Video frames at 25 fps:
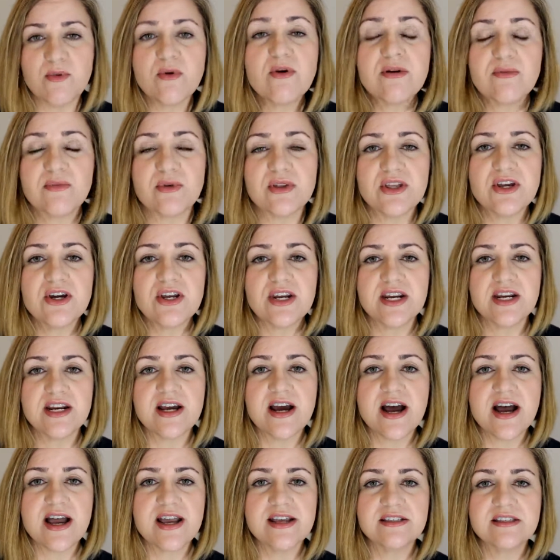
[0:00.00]
born with hooded
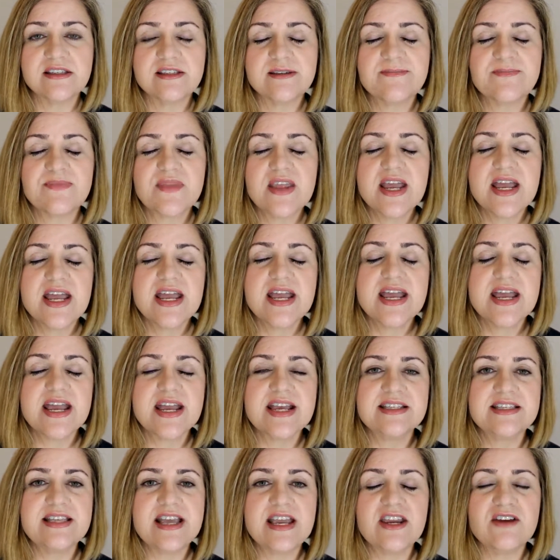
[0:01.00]
eyes,
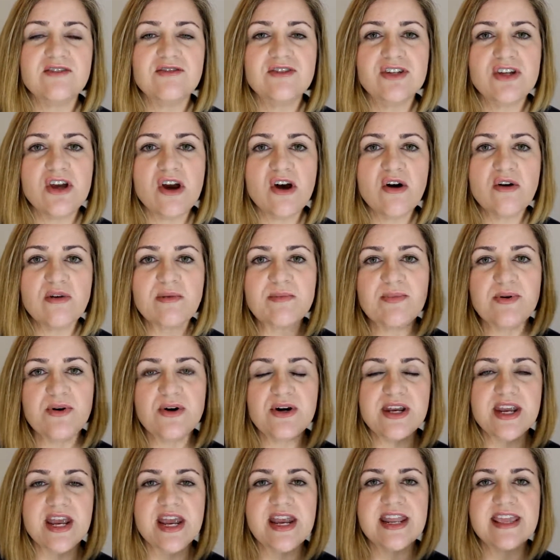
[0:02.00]
is that you don't
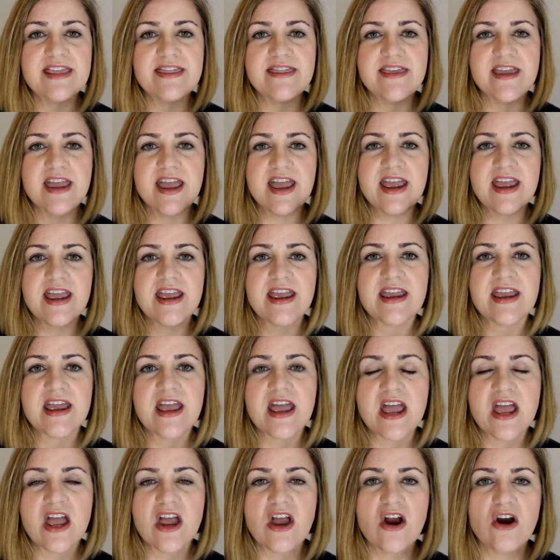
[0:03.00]
put
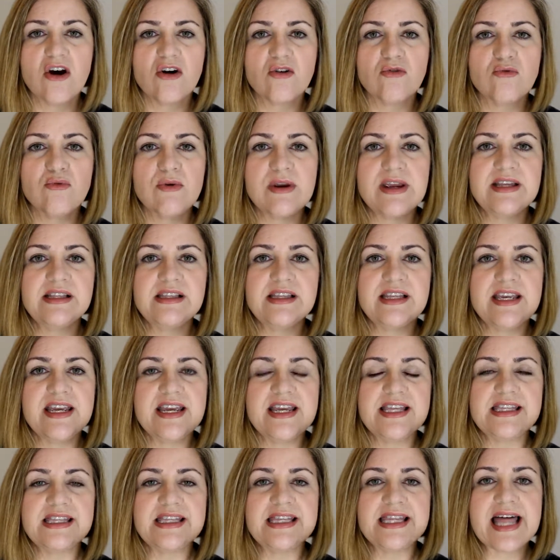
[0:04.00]
anything
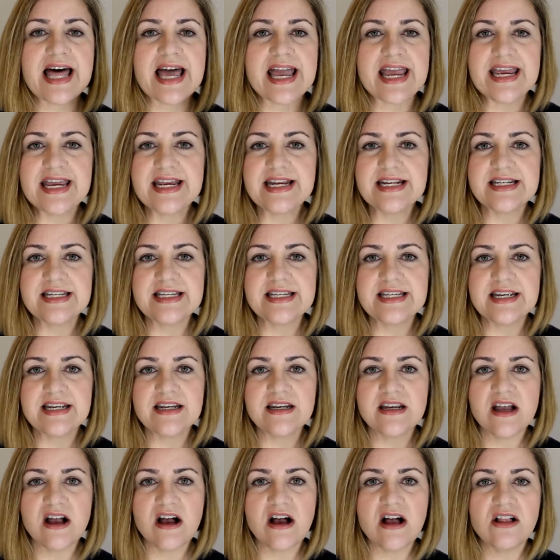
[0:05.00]
really light
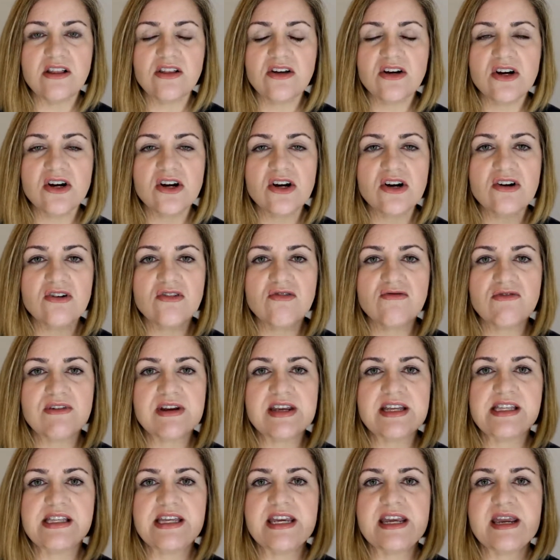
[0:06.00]
in color,
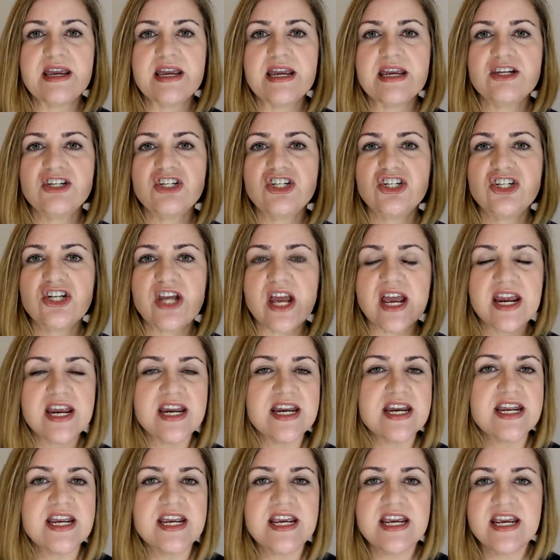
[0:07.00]
really
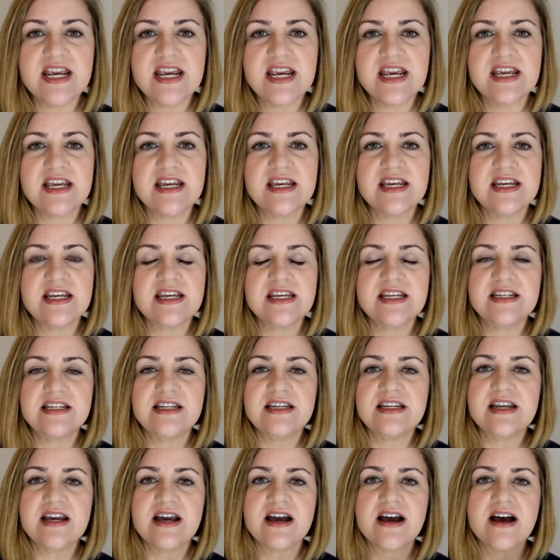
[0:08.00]
shiny
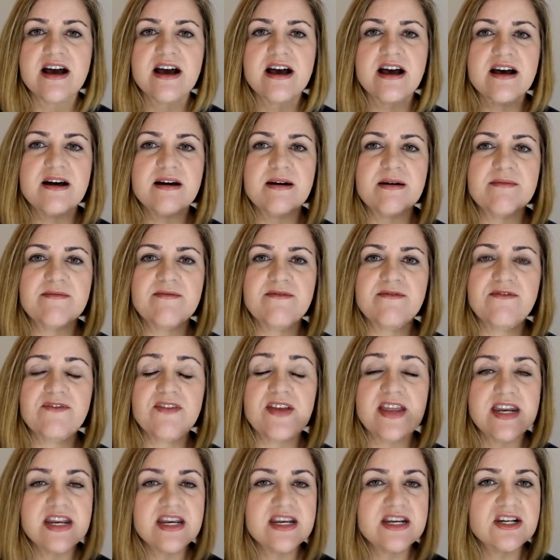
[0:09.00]
in
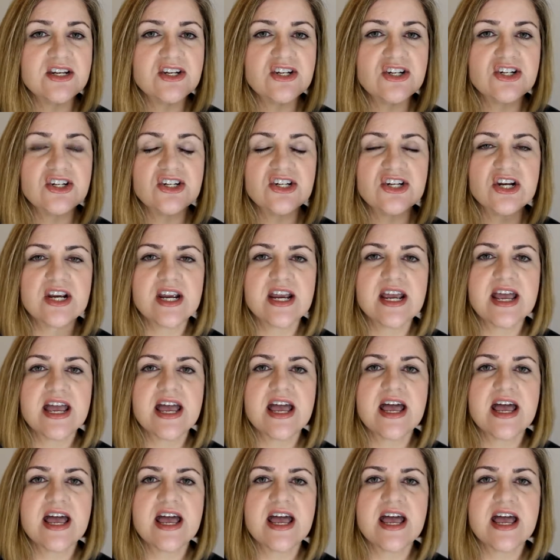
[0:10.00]
finish,